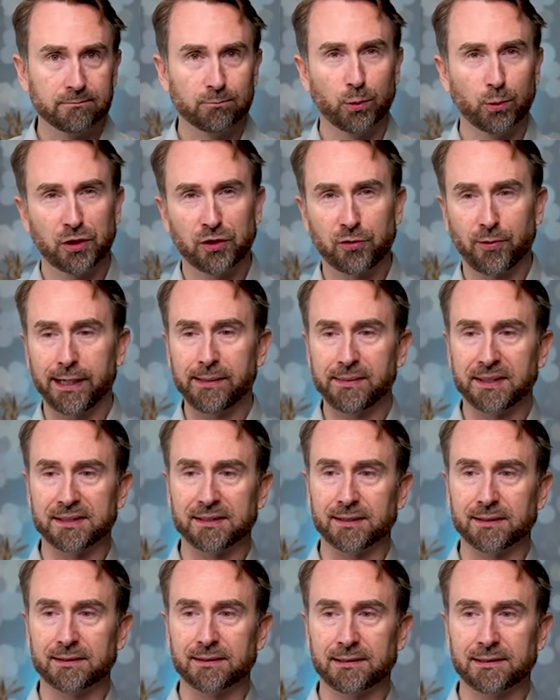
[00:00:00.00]
What's great about
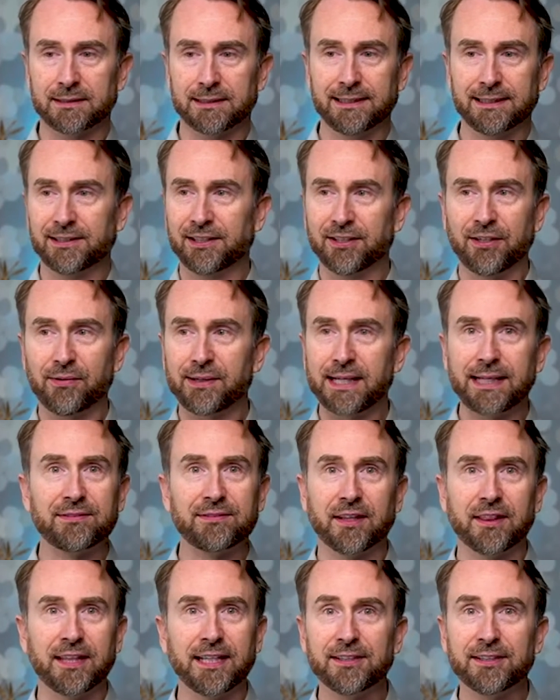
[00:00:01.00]
this is you don't have to
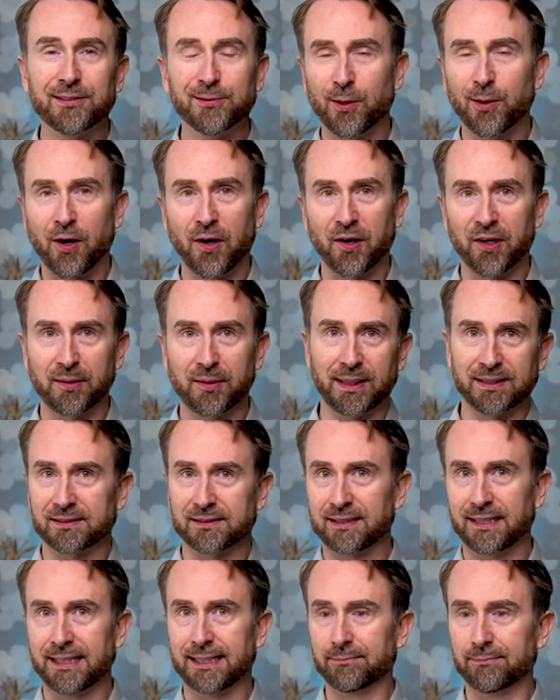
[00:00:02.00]
think too hard about
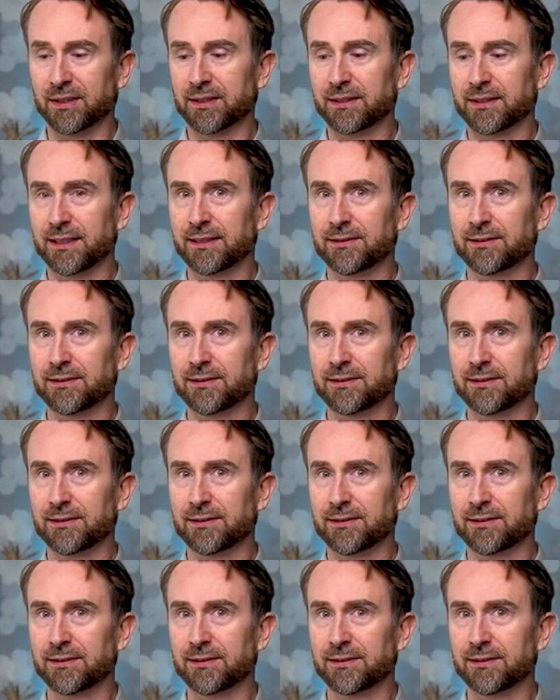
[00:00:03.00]
saying Monday,